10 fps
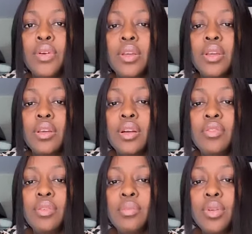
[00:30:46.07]
Okay,
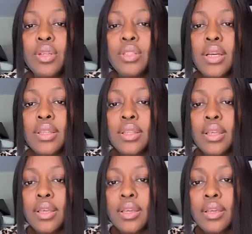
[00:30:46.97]
I've unblocked her, I
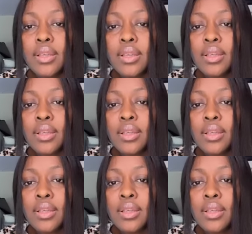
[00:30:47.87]
think.